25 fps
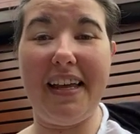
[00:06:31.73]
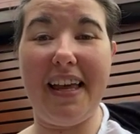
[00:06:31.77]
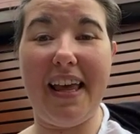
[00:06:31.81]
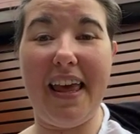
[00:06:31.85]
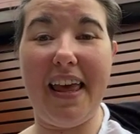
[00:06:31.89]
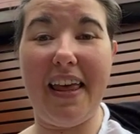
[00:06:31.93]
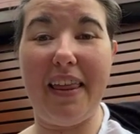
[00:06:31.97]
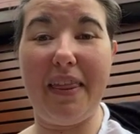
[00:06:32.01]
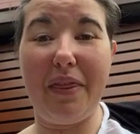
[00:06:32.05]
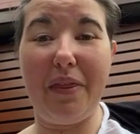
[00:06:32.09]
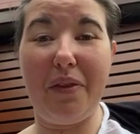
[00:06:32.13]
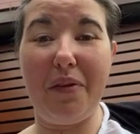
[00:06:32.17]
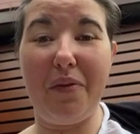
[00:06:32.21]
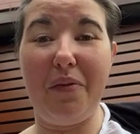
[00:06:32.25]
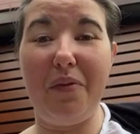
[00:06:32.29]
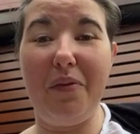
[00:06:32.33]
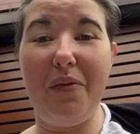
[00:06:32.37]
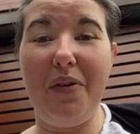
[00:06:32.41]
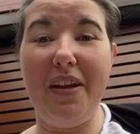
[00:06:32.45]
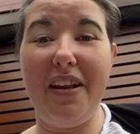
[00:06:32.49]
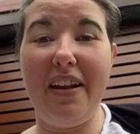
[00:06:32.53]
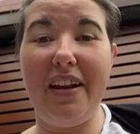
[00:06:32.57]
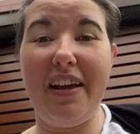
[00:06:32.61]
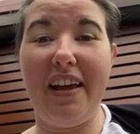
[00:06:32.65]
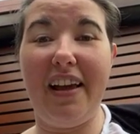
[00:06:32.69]
And the
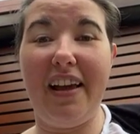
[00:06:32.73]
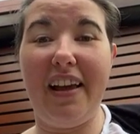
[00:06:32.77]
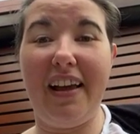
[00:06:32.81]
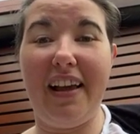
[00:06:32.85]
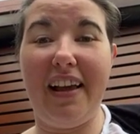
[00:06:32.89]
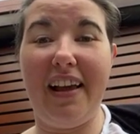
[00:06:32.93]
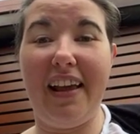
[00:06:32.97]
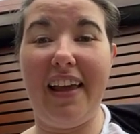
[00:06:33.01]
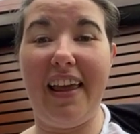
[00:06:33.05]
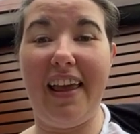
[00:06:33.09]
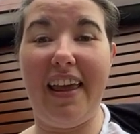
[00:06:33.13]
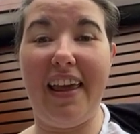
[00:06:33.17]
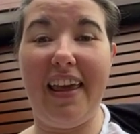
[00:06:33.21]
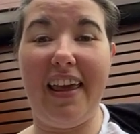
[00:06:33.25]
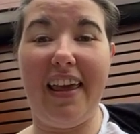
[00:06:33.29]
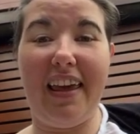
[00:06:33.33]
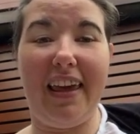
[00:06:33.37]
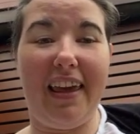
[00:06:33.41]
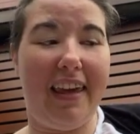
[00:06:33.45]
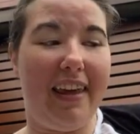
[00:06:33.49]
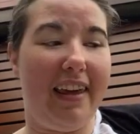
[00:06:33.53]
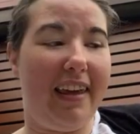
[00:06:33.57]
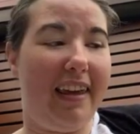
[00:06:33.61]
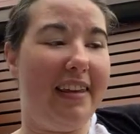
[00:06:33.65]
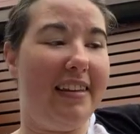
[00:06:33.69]
winner
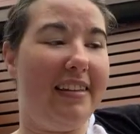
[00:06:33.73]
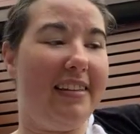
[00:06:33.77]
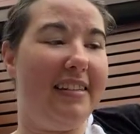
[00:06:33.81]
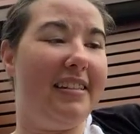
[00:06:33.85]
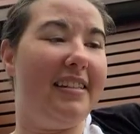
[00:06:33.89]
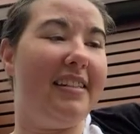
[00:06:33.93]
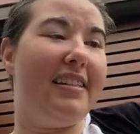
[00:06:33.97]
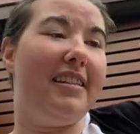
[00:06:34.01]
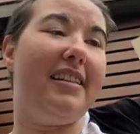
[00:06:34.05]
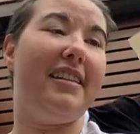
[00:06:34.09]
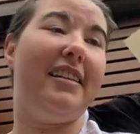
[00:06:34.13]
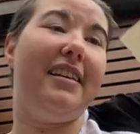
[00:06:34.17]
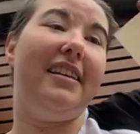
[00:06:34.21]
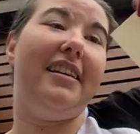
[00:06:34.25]
is